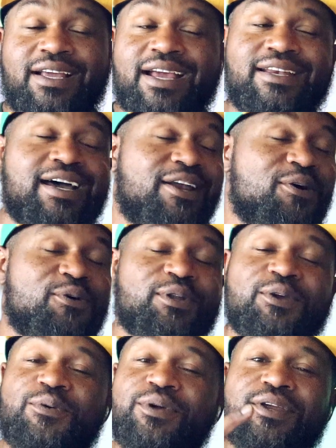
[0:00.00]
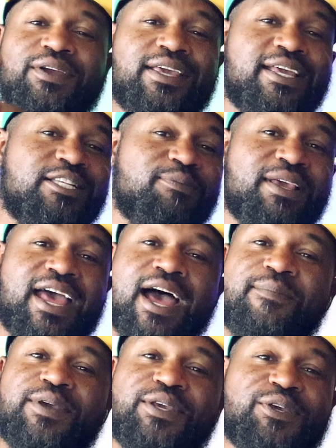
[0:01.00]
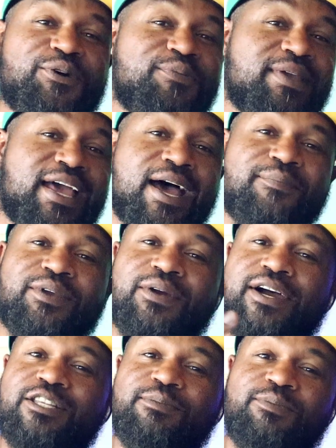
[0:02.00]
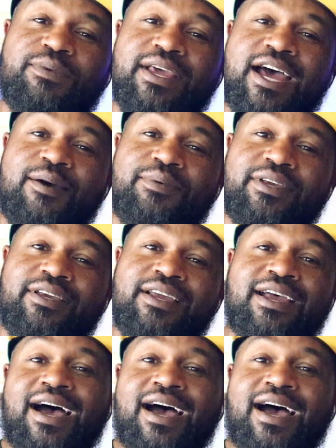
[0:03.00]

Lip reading: and not only will your kids be happy, you'll be happy, your husband will be happy.